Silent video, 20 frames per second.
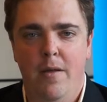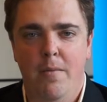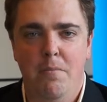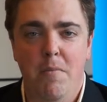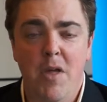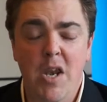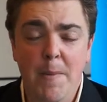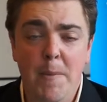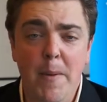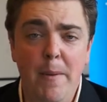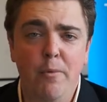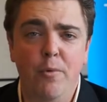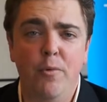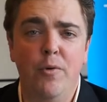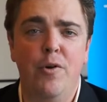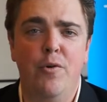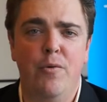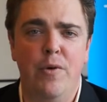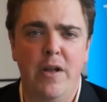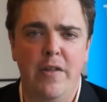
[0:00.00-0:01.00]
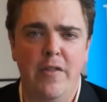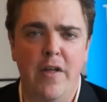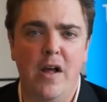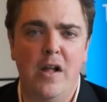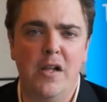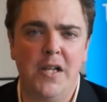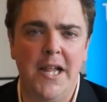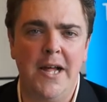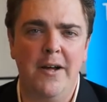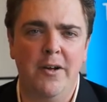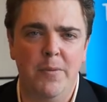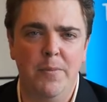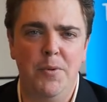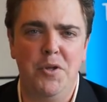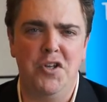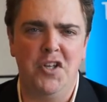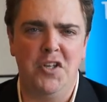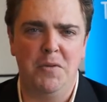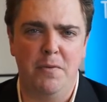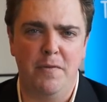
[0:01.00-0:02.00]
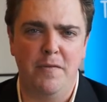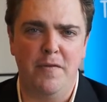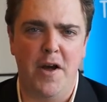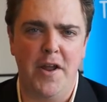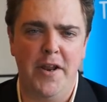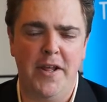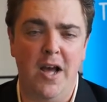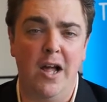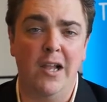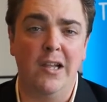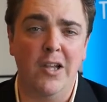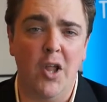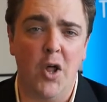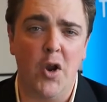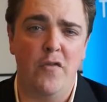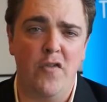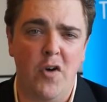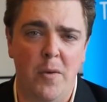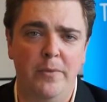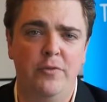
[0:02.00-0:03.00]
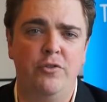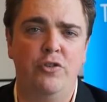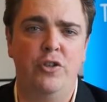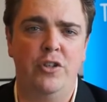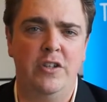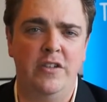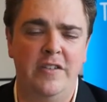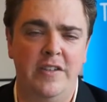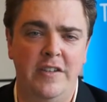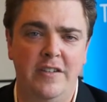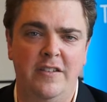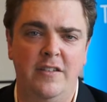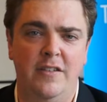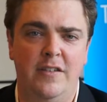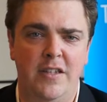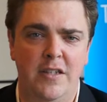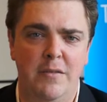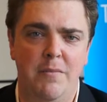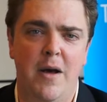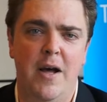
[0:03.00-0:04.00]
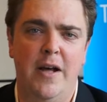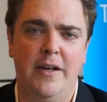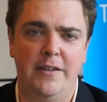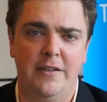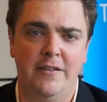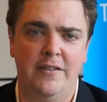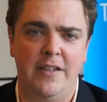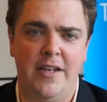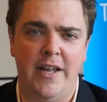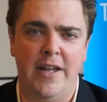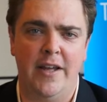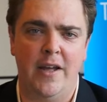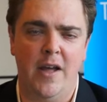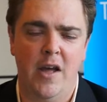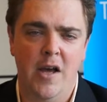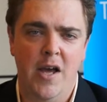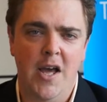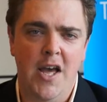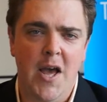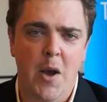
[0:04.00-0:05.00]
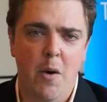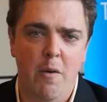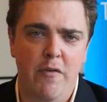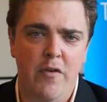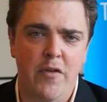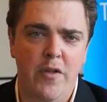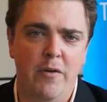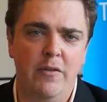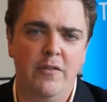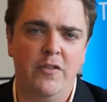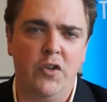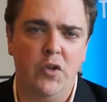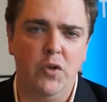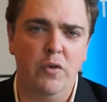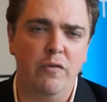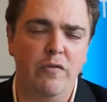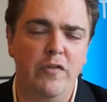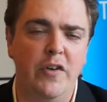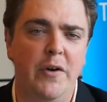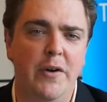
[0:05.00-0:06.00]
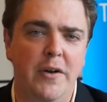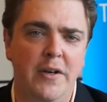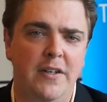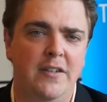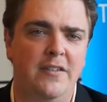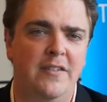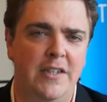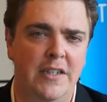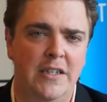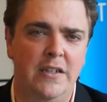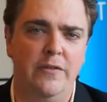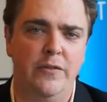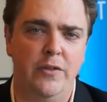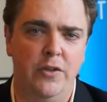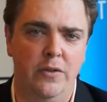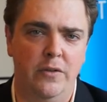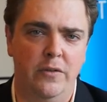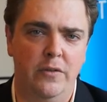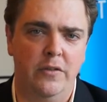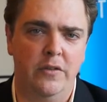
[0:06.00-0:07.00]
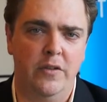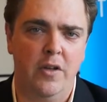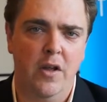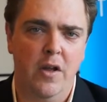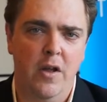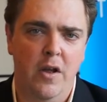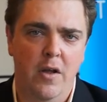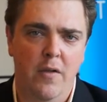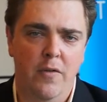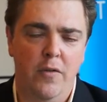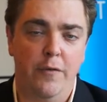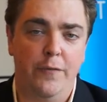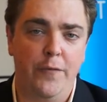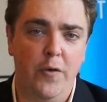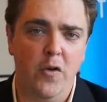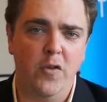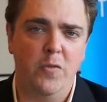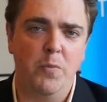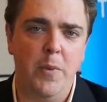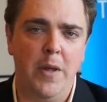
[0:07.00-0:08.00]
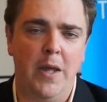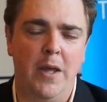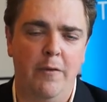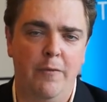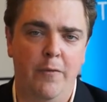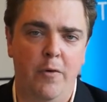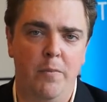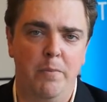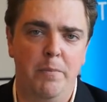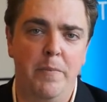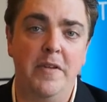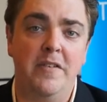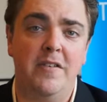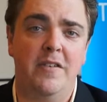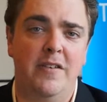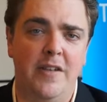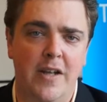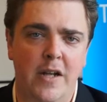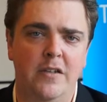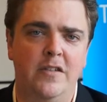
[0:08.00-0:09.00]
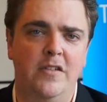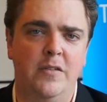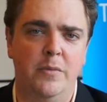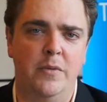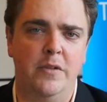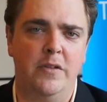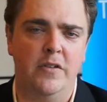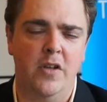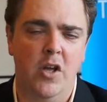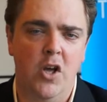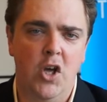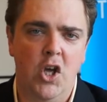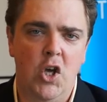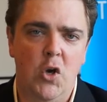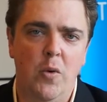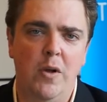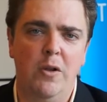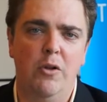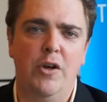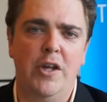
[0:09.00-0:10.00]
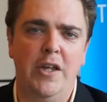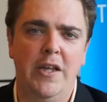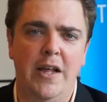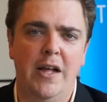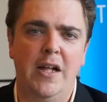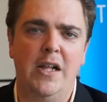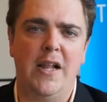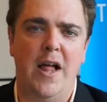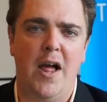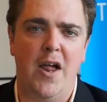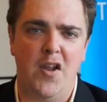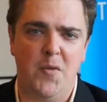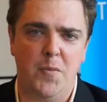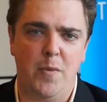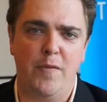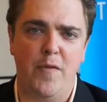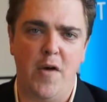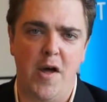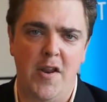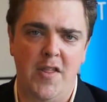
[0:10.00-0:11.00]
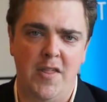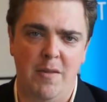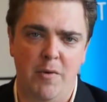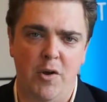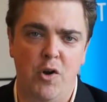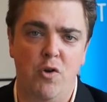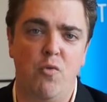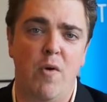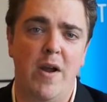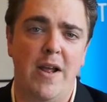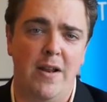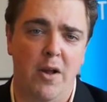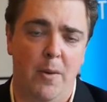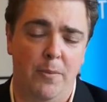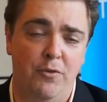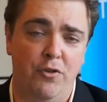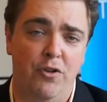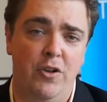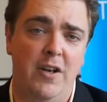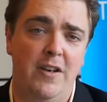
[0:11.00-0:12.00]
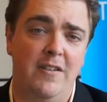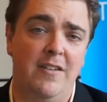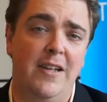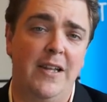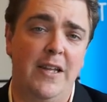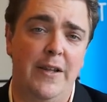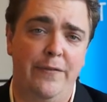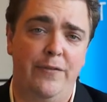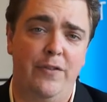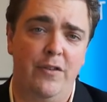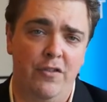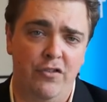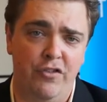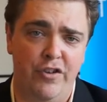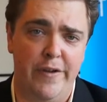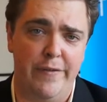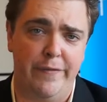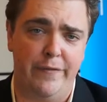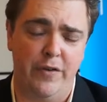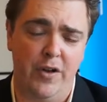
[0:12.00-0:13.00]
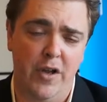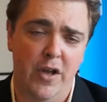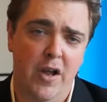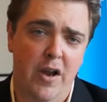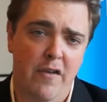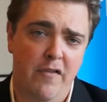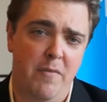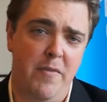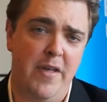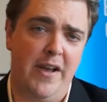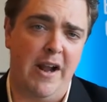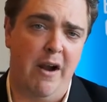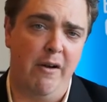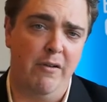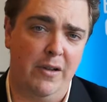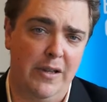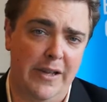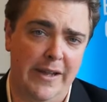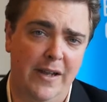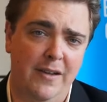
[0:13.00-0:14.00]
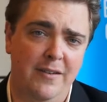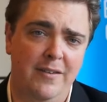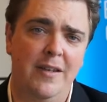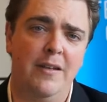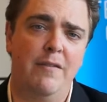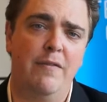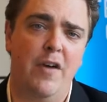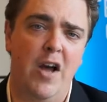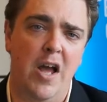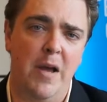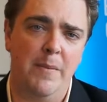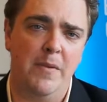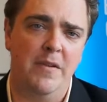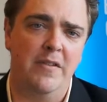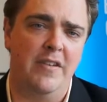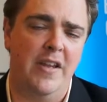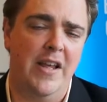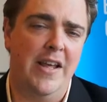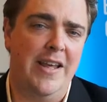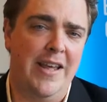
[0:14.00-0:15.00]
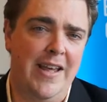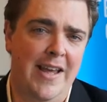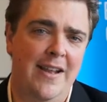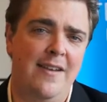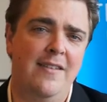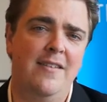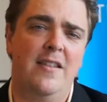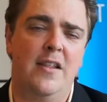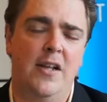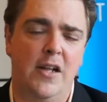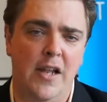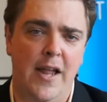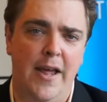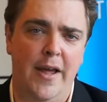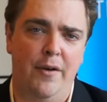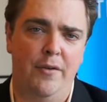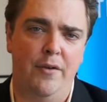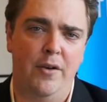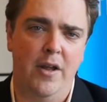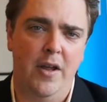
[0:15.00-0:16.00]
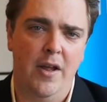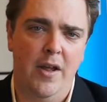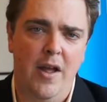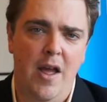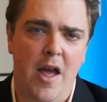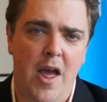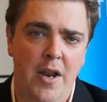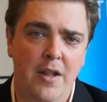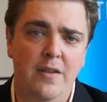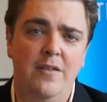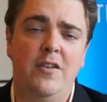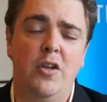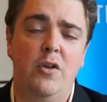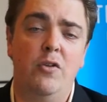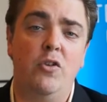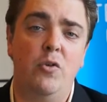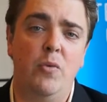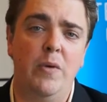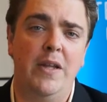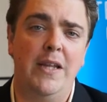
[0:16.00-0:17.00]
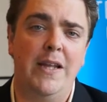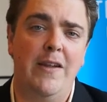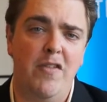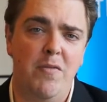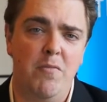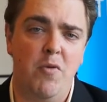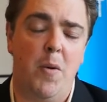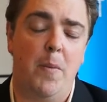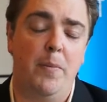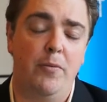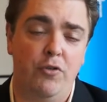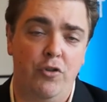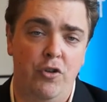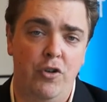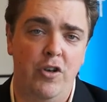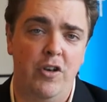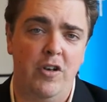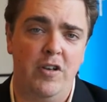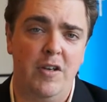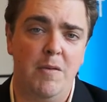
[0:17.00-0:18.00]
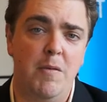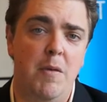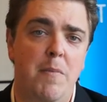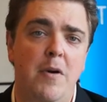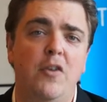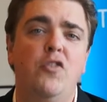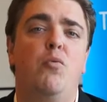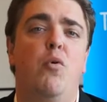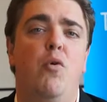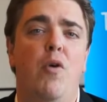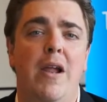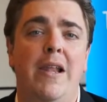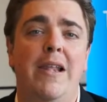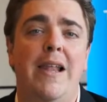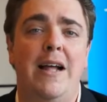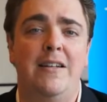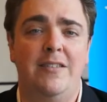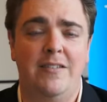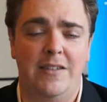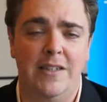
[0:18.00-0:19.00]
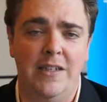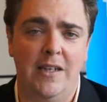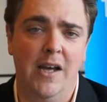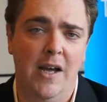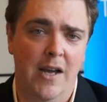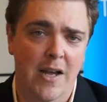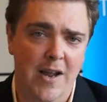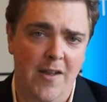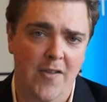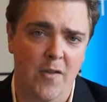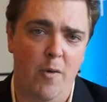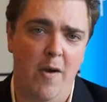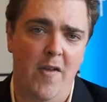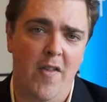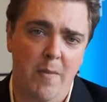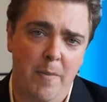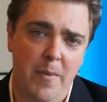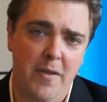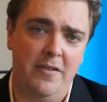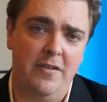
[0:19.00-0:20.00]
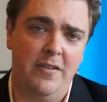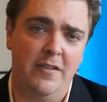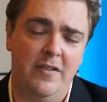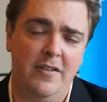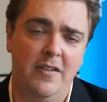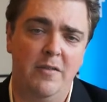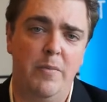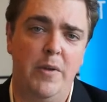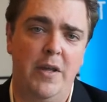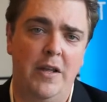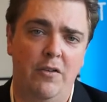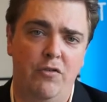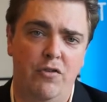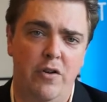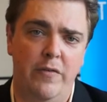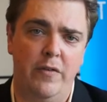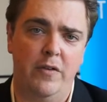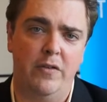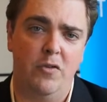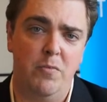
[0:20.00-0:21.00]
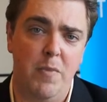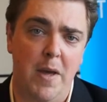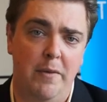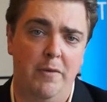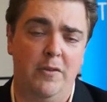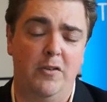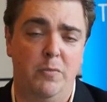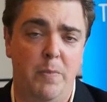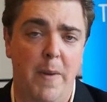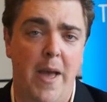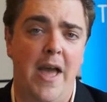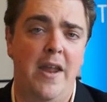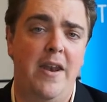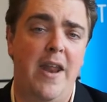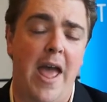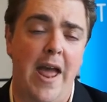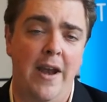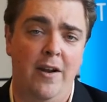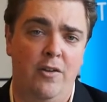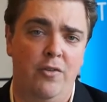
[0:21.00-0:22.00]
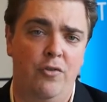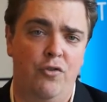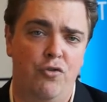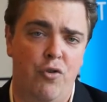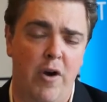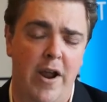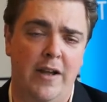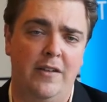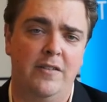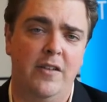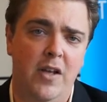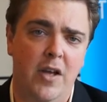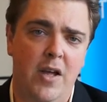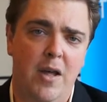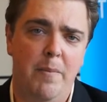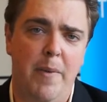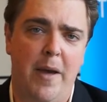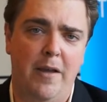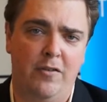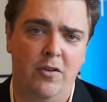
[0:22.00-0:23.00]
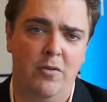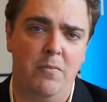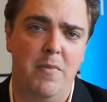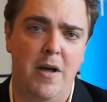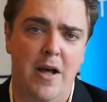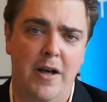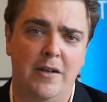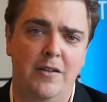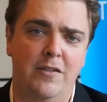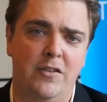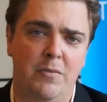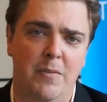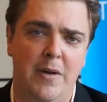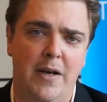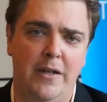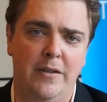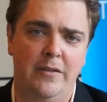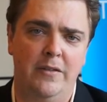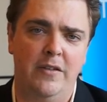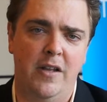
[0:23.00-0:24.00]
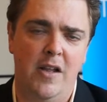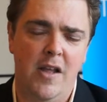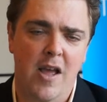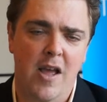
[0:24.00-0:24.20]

Many people would agree that cloud computing is providing a lot of opportunities into the market today. However, there are two very distinct views. The first being from business customers who are looking at cloud as providing them a great opportunity to lift and shift from their current legacy environments into the cloud, and in so doing give them an opportunity to be much more elastic in the way their business is being driven, to be able to expand and contract based on market demands.